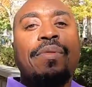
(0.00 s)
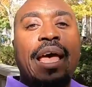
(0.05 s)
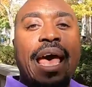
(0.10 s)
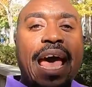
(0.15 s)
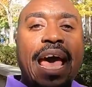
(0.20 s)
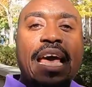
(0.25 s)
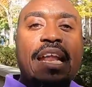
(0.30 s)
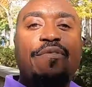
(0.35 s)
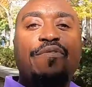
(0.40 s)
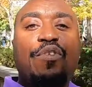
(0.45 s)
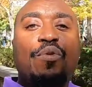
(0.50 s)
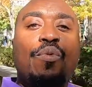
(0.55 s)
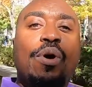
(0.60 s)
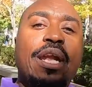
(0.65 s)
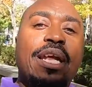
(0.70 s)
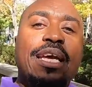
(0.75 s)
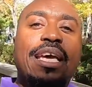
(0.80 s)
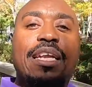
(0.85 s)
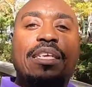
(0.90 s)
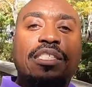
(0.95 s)
And if you
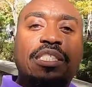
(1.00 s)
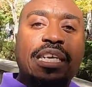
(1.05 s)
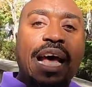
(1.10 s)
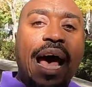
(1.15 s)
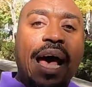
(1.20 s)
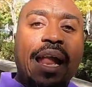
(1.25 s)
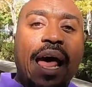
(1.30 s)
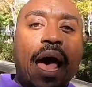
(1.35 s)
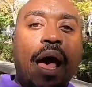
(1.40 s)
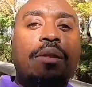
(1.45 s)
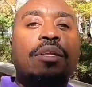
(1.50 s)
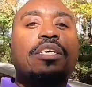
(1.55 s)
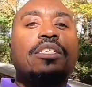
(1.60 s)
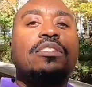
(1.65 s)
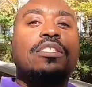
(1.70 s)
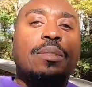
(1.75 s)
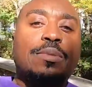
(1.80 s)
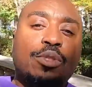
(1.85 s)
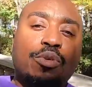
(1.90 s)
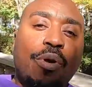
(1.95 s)
want to get a shout out,
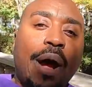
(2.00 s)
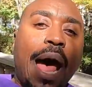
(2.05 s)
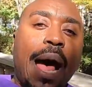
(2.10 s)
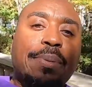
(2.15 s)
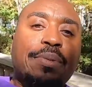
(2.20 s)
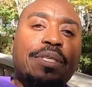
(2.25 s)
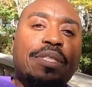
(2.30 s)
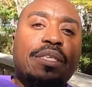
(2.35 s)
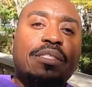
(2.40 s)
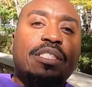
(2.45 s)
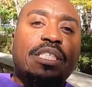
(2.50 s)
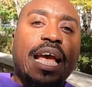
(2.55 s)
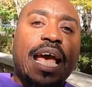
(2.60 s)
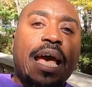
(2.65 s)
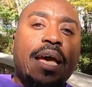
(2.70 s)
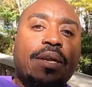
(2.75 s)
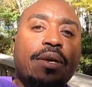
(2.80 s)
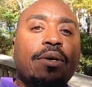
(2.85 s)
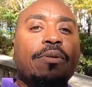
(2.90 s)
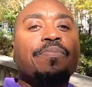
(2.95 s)
subscribe to the
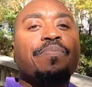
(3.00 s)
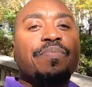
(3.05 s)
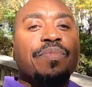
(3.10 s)
channel.